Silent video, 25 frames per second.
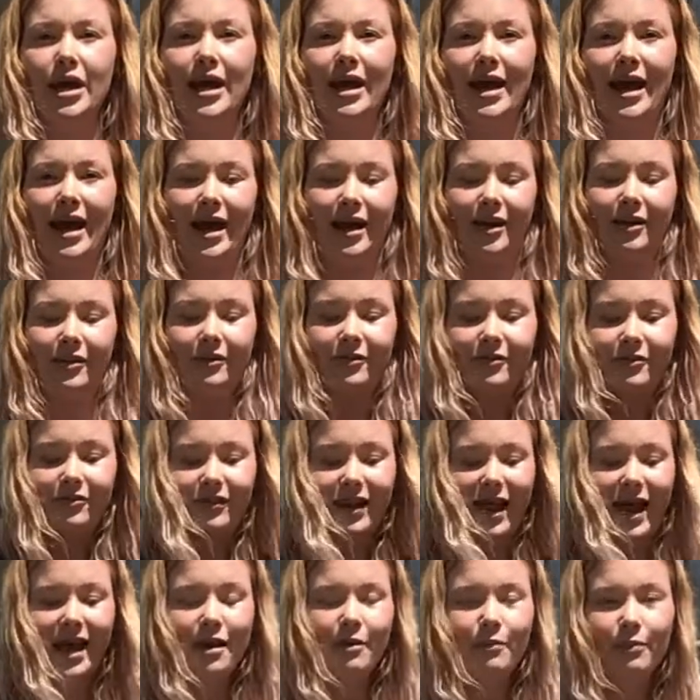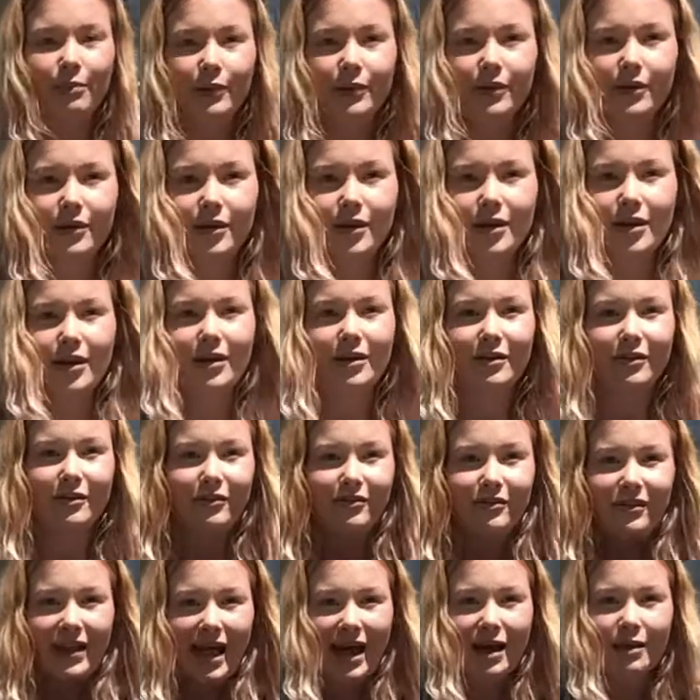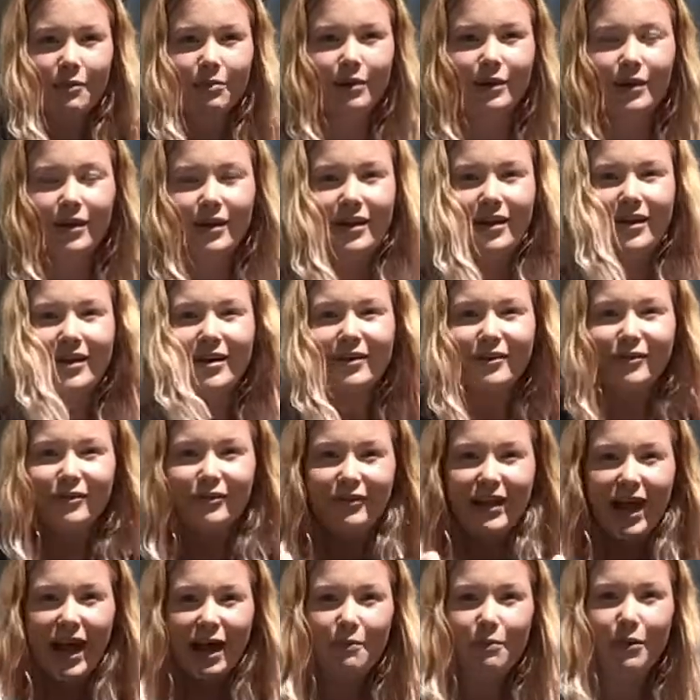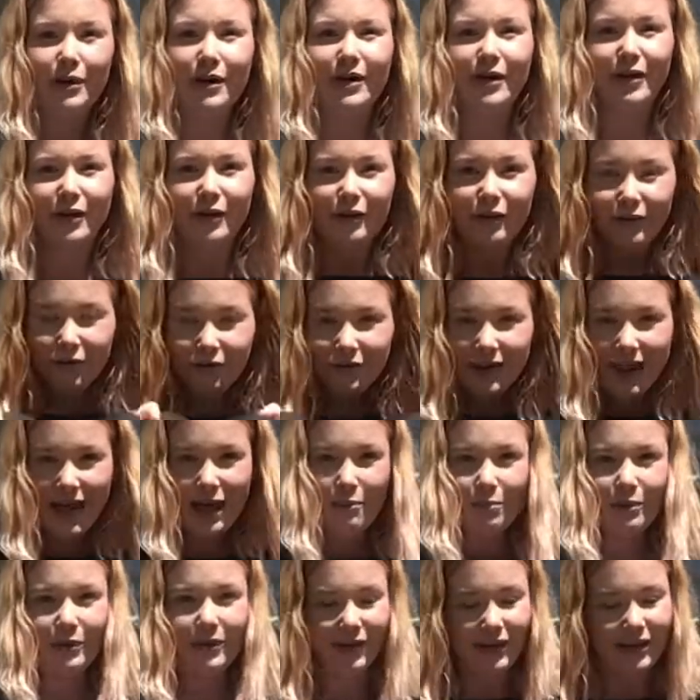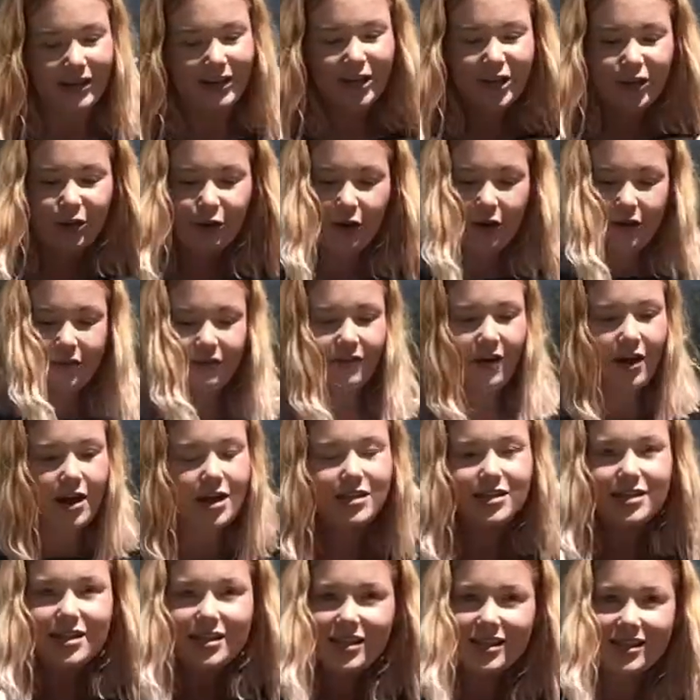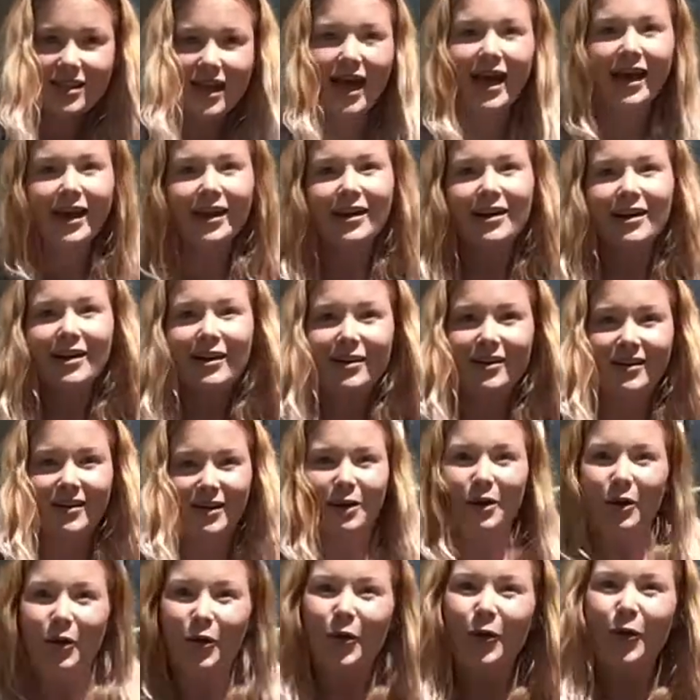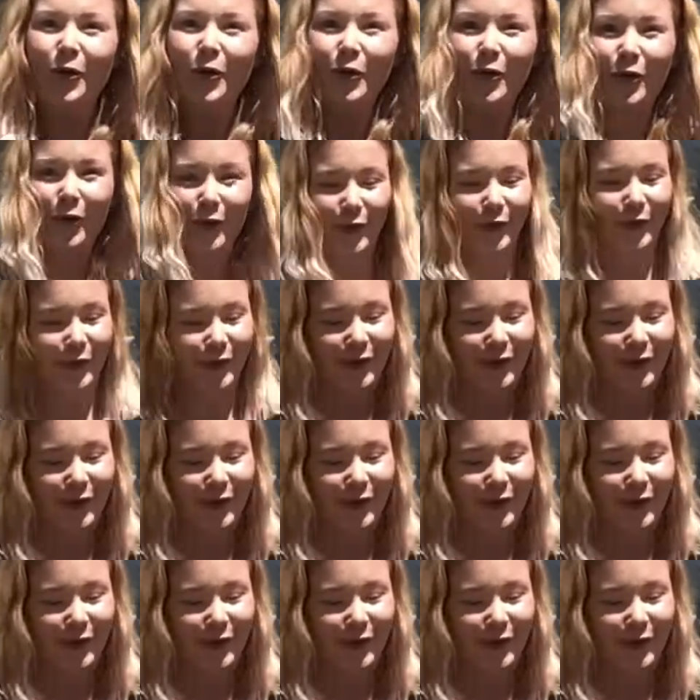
And flap, flap, flap, flap. Can you go faster than that? Ooh.